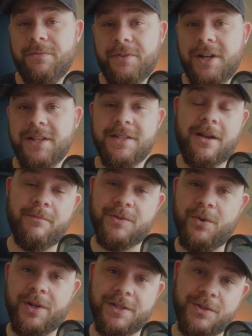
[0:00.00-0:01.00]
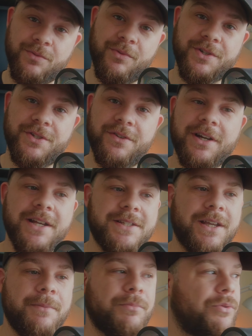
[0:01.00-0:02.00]
I'm feeling is like I'm talking too much, and you guys are
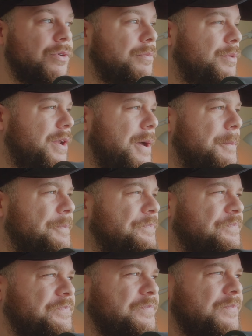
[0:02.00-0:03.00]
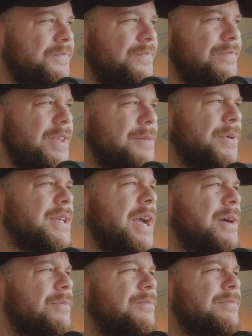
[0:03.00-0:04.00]
getting bored. But um, but
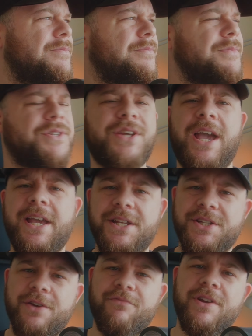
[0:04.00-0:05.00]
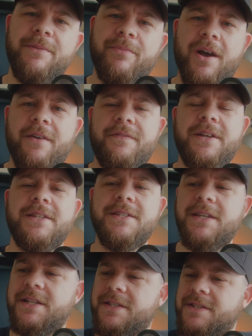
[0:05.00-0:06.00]
yeah, change, rebirth. It's
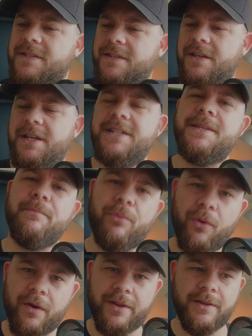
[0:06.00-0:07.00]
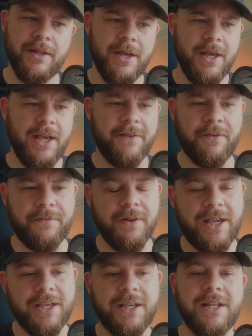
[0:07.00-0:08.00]
it's it's important. If you feel
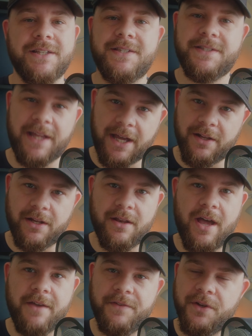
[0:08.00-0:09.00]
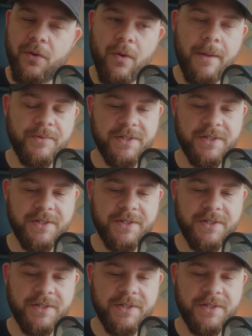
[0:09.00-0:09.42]
like you're getting stale in life, you know what?